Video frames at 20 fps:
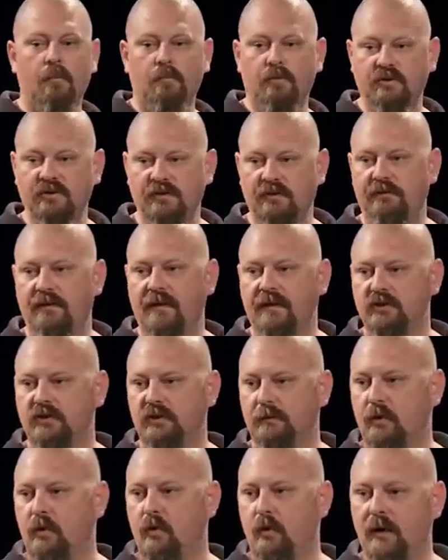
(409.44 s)
Prison
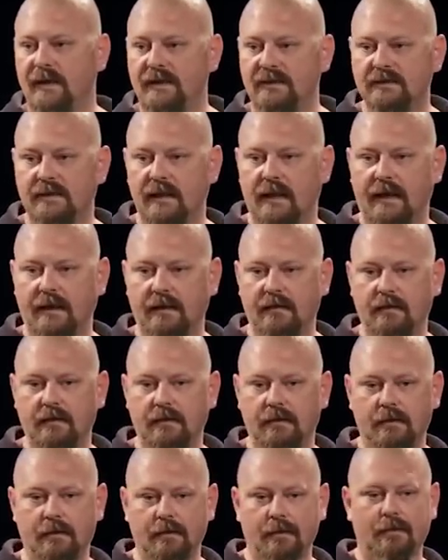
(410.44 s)
Fellowship Queensland
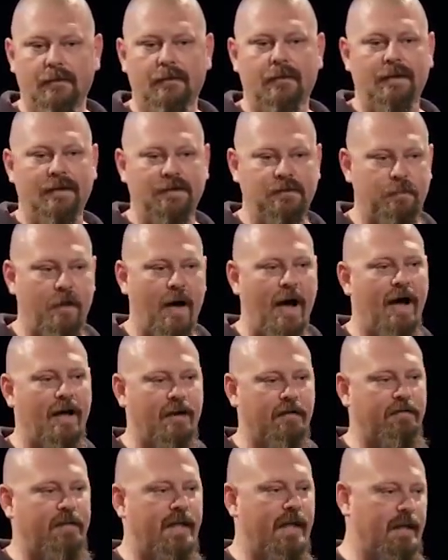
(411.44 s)
is part
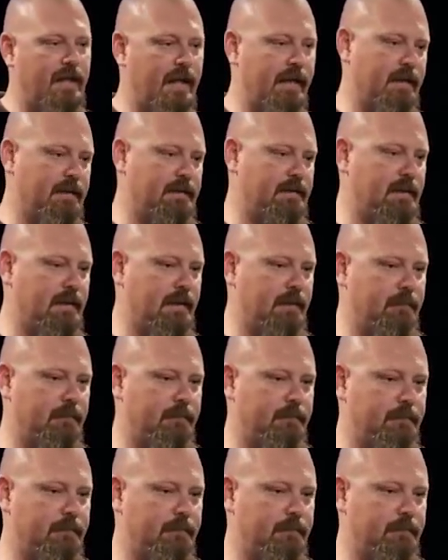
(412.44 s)
of that legacy.